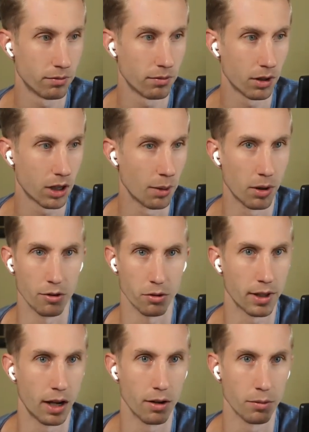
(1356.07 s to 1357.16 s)
a couple hundred
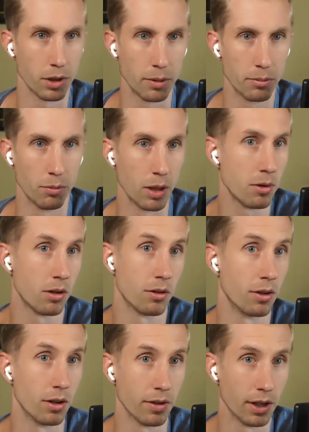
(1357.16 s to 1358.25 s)
thousand people. Maybe
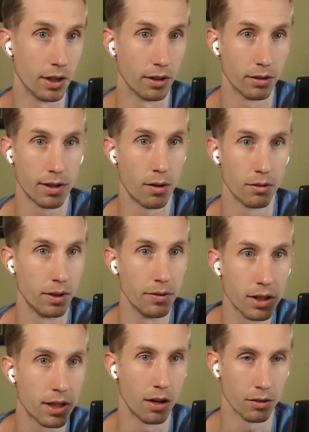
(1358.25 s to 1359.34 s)
you're even in a town of
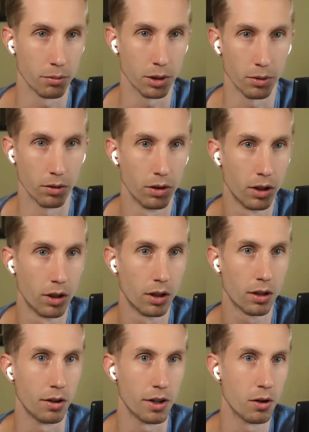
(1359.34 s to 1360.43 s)
50,000 people.
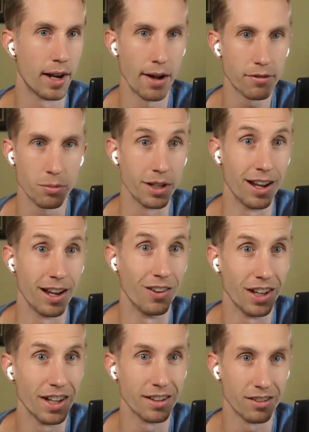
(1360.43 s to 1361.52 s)
You know, you don't have to be in
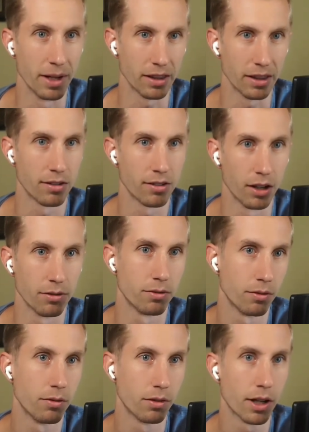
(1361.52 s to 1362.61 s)
LA to make this stuff
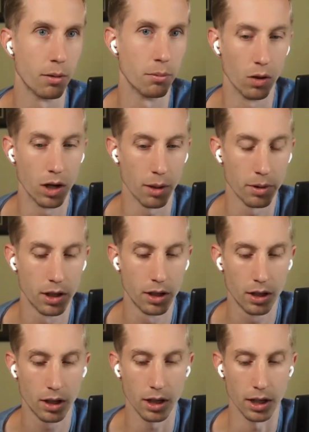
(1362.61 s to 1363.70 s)
kind of blow up.
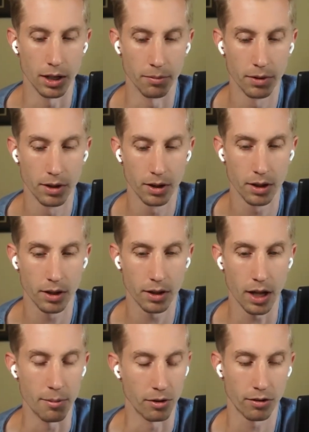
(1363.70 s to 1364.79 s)
Um,
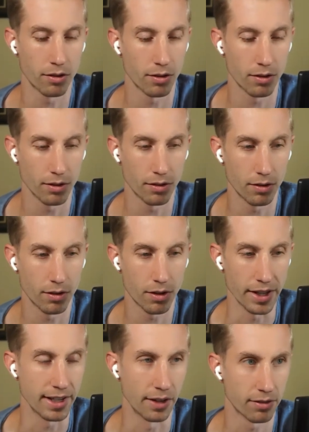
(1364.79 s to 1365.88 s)
I'm just
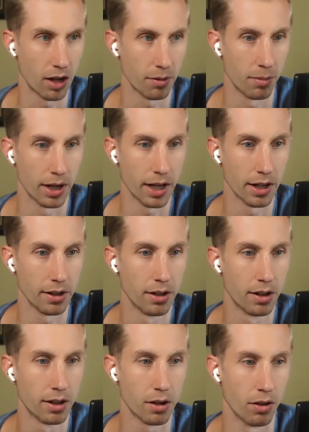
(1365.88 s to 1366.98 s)
thinking off the top of my head,
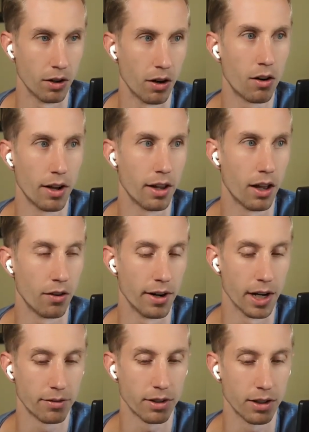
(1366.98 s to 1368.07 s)
you know, there are other
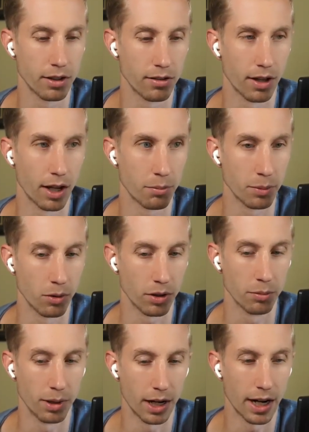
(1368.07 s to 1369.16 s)
NFTs that people
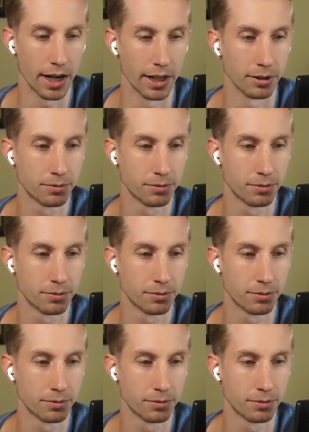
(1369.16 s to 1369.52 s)
could buy